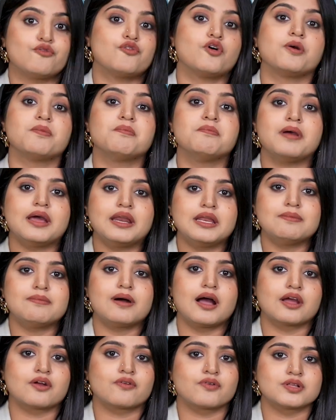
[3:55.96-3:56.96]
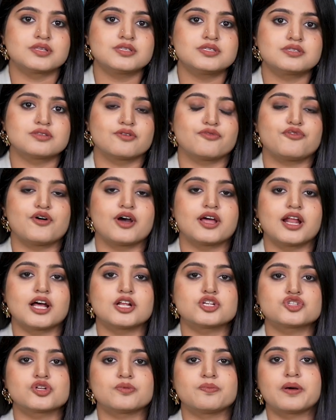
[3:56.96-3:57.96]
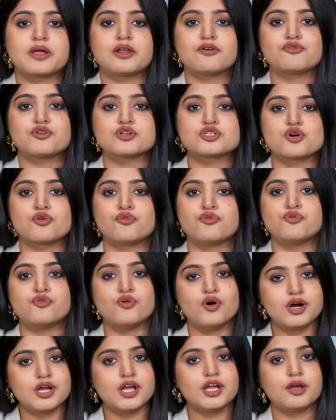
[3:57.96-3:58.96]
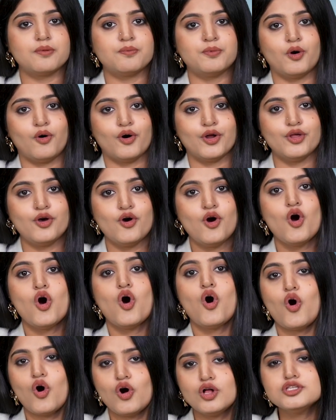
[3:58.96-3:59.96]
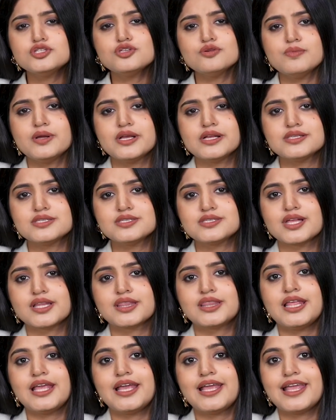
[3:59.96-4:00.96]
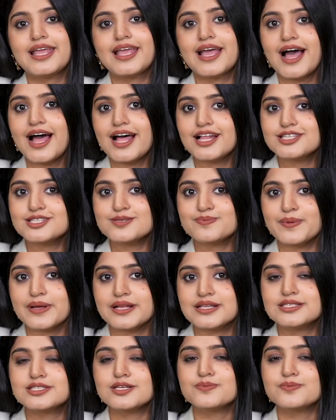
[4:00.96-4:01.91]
For many migrants, the financial benefit of working abroad also means that they can spend